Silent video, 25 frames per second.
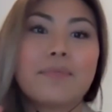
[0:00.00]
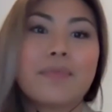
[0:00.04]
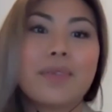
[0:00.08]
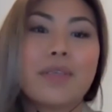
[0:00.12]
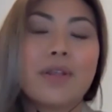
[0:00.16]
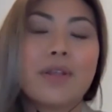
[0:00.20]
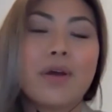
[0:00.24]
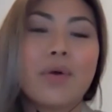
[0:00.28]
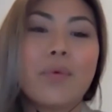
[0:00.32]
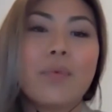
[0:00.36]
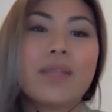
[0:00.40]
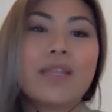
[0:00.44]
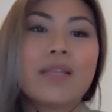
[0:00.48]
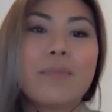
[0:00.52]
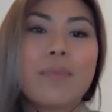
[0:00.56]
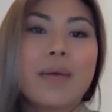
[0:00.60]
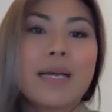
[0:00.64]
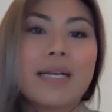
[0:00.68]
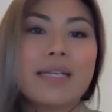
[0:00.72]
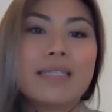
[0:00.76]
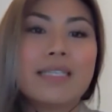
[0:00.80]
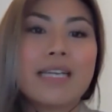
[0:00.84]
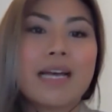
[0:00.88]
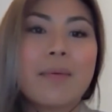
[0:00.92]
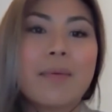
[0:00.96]
With the
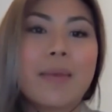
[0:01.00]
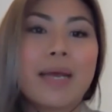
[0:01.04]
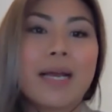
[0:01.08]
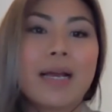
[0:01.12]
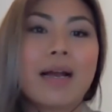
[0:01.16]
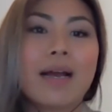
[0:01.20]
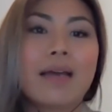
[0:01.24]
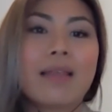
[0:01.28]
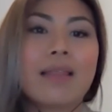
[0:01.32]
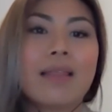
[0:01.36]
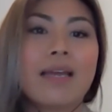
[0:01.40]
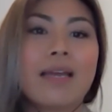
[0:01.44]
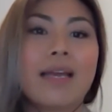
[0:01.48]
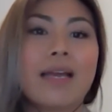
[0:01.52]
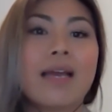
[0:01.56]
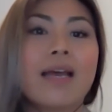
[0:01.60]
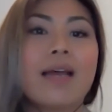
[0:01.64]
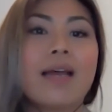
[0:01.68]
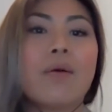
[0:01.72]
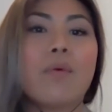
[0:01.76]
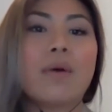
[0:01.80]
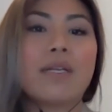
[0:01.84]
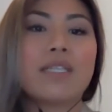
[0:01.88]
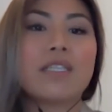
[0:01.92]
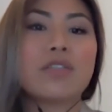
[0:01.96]
pandemic, I think
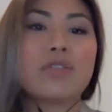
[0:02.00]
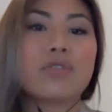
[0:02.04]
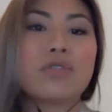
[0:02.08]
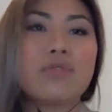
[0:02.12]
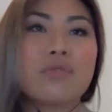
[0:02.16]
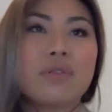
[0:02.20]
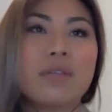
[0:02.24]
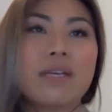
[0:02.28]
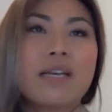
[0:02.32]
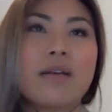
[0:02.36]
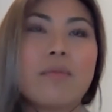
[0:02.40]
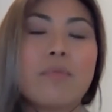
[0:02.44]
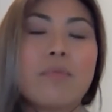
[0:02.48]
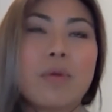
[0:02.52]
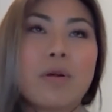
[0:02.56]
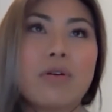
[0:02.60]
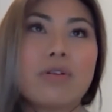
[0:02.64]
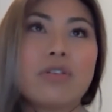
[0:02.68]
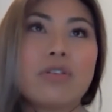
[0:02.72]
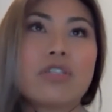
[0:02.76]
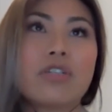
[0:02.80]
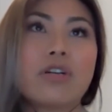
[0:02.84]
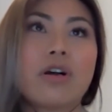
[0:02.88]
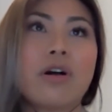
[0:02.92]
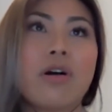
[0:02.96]
what's truly
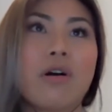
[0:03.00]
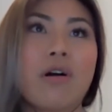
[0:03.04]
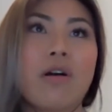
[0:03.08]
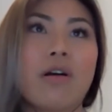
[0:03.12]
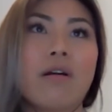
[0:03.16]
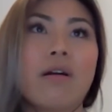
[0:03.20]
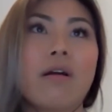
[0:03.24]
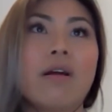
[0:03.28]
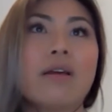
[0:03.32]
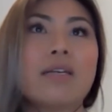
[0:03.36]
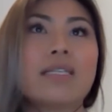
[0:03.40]
emerged are